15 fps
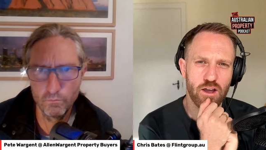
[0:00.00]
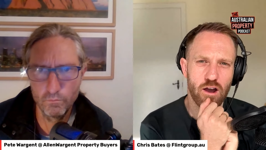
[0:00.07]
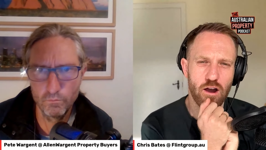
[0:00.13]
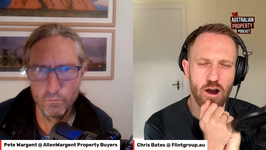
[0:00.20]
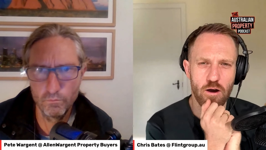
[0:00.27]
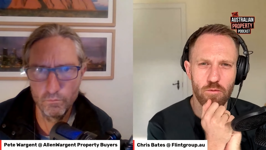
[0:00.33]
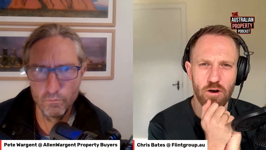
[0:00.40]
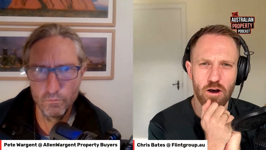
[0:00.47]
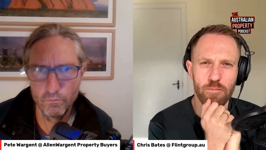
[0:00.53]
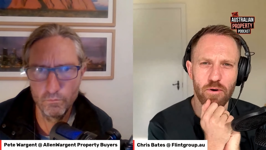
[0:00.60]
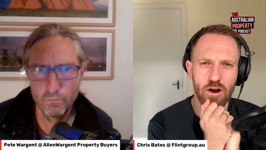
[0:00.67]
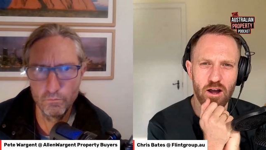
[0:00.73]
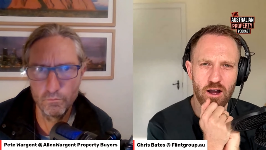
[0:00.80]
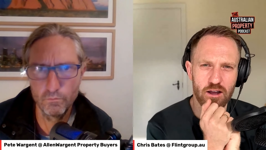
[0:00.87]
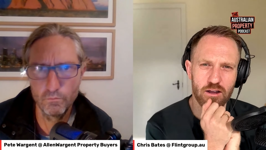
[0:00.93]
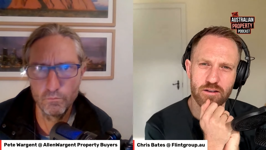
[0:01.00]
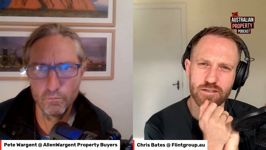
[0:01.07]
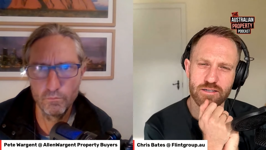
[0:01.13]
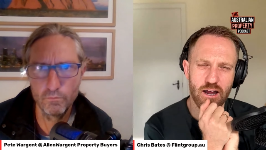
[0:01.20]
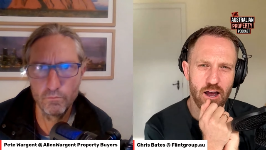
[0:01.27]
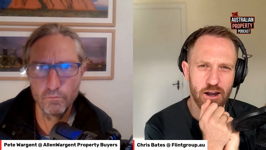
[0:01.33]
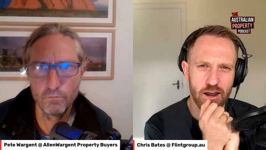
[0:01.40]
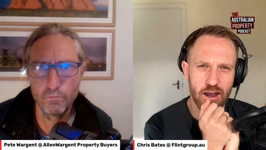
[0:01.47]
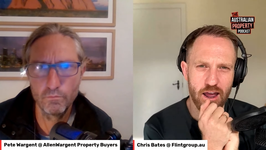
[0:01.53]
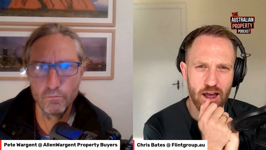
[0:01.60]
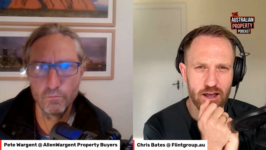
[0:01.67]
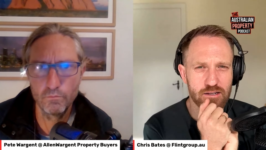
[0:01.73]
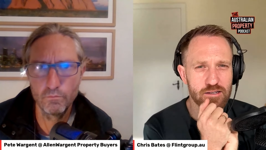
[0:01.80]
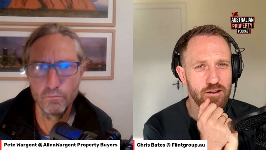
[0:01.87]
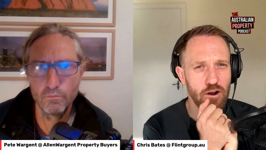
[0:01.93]
Speaker 1: go, oh, well, I'll buy a starter
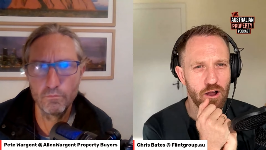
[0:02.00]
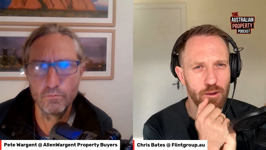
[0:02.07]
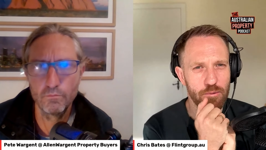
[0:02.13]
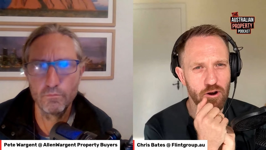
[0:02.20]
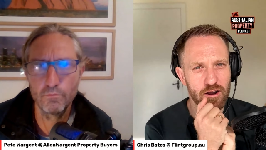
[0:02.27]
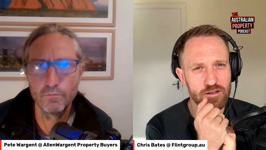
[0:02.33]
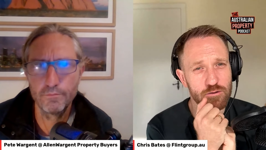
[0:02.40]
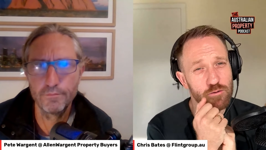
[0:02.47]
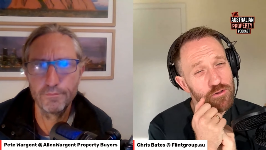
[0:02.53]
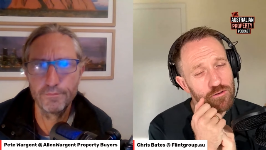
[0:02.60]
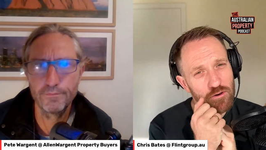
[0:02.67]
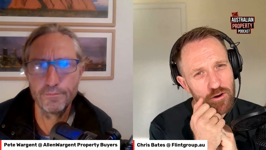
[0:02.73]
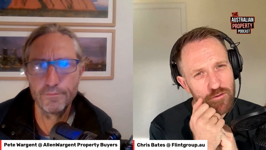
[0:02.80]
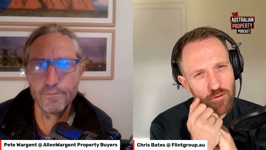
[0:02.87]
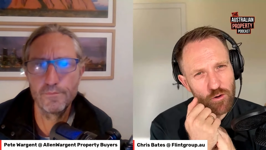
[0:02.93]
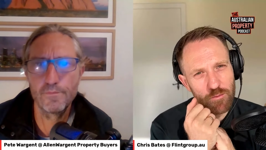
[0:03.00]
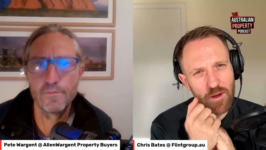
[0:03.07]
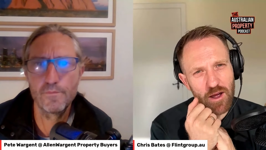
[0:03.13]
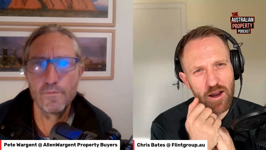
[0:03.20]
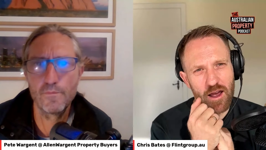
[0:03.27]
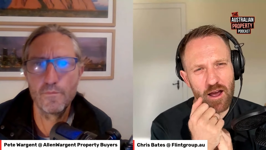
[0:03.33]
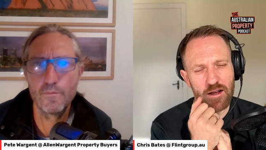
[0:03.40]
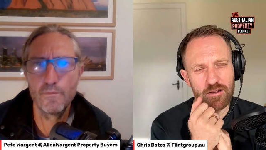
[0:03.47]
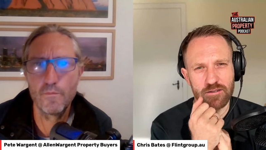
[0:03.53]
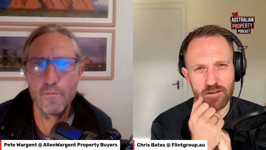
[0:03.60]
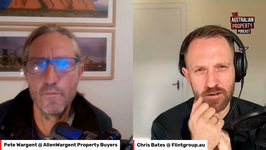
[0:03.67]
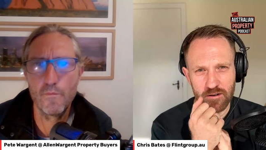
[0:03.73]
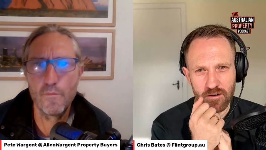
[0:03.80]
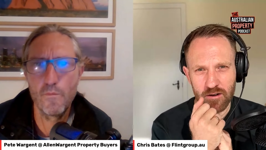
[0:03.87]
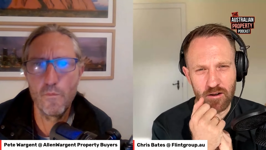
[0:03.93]
house and I'll upgrade to a three, four bed house. And
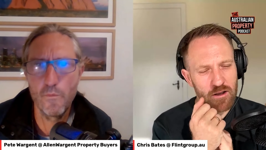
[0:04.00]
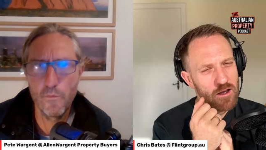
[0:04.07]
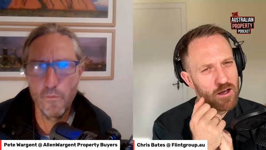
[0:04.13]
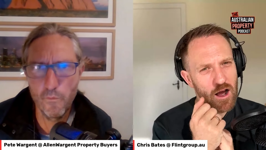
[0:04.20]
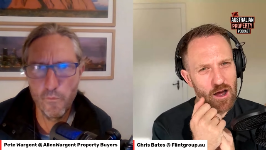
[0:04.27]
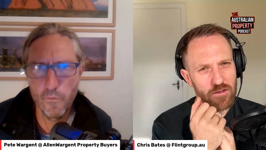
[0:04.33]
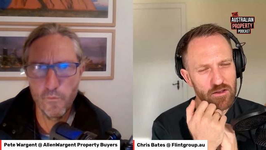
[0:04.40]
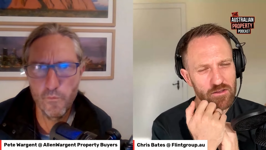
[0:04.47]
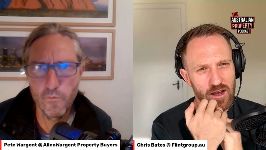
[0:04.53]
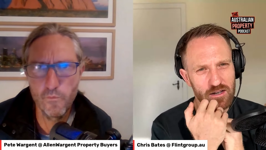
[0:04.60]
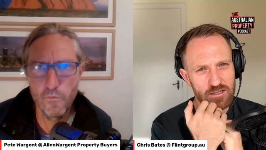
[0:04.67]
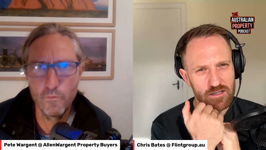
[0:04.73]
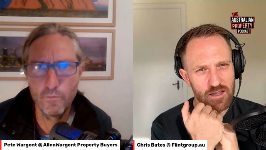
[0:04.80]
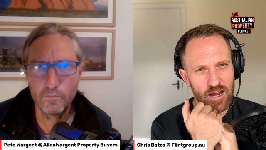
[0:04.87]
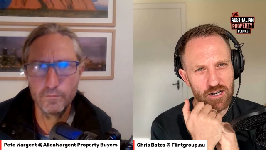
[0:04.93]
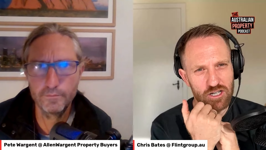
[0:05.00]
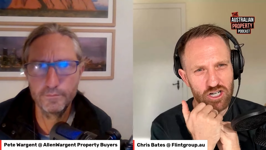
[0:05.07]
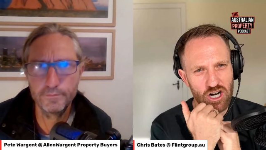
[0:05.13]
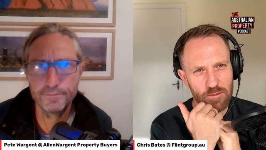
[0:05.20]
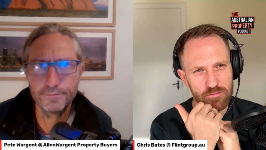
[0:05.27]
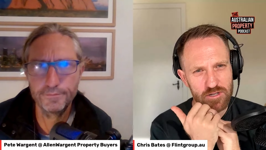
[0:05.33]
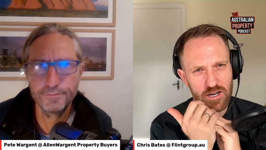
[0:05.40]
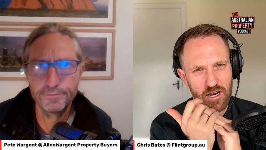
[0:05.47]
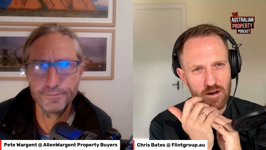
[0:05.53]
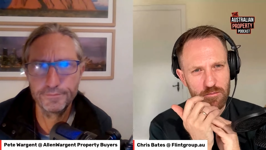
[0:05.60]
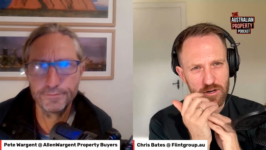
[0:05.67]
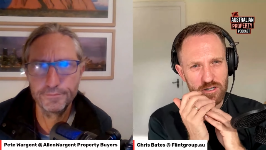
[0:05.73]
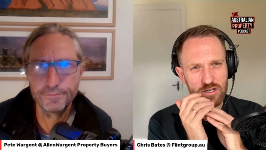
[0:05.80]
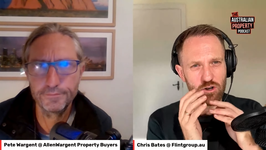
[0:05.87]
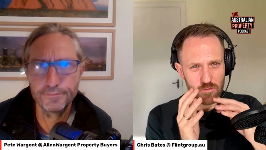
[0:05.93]
I think that that jump's going to be
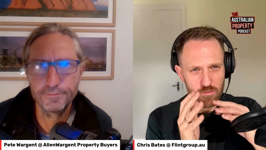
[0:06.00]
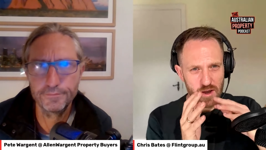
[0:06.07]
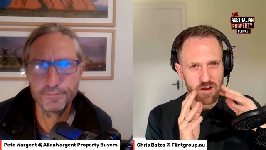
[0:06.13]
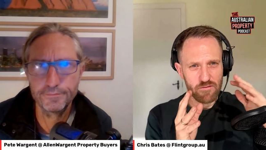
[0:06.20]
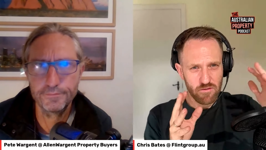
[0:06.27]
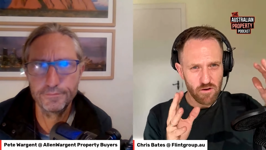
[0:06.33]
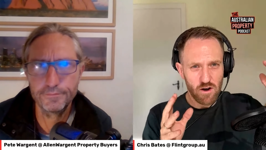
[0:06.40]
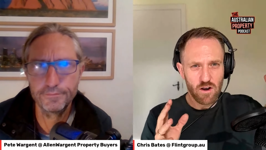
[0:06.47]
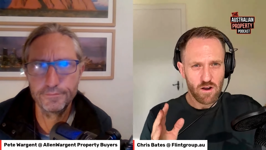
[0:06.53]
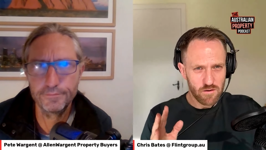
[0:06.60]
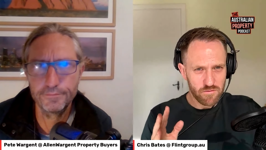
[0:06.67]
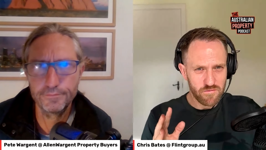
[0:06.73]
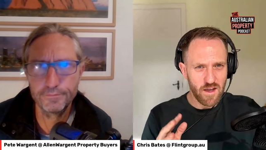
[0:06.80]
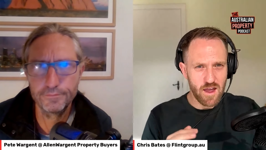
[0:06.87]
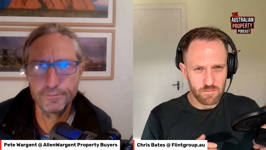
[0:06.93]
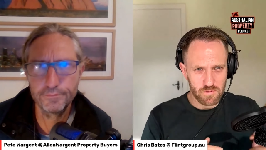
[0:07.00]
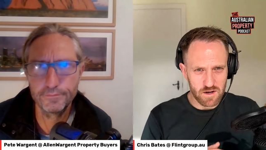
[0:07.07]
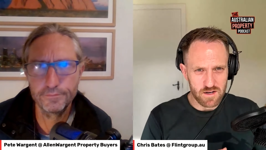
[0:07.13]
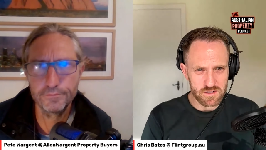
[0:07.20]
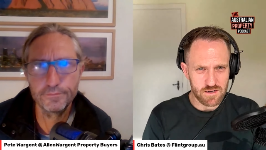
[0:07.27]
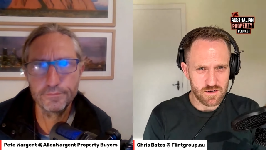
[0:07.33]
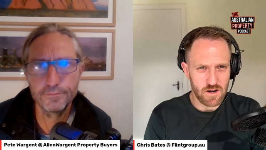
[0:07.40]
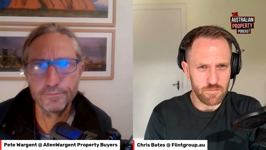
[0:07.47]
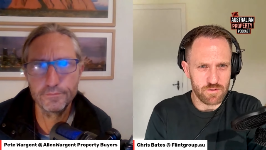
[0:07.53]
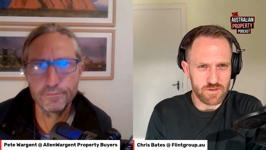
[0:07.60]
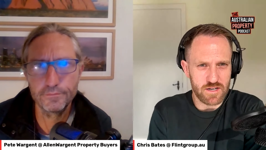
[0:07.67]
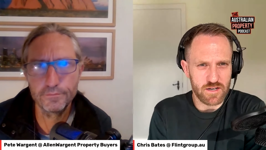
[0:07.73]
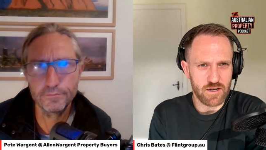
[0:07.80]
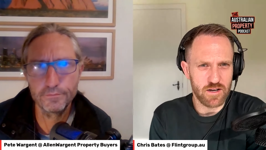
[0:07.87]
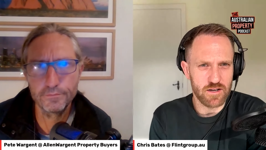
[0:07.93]
too big for a lot of families, you know,
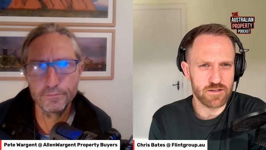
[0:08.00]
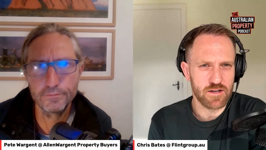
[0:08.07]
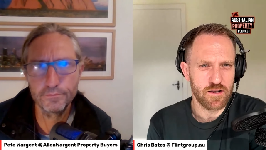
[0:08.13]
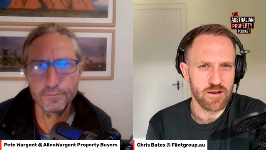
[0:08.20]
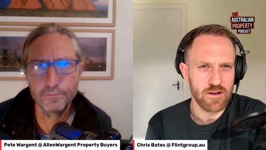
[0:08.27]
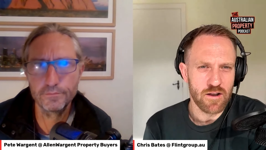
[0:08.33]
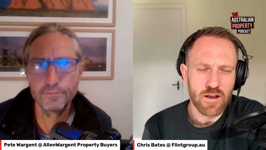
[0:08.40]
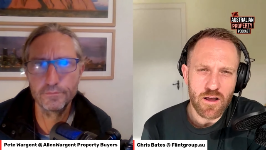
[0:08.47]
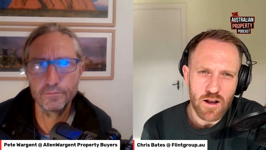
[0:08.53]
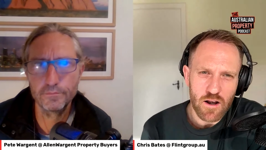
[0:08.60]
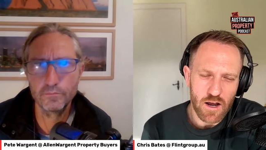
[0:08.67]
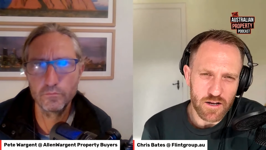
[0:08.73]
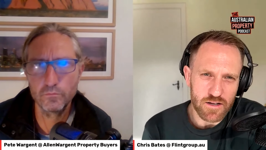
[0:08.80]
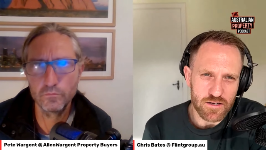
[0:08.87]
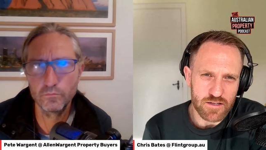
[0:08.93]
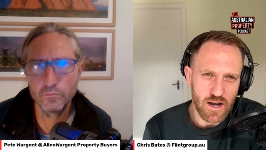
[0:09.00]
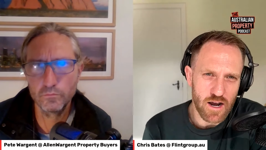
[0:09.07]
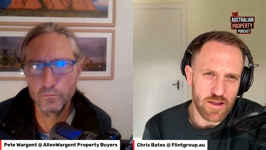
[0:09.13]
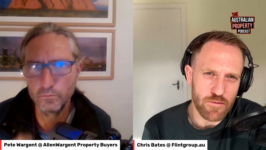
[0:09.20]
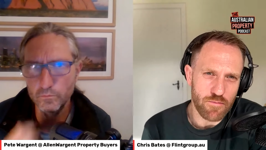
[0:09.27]
particularly as, like you say, the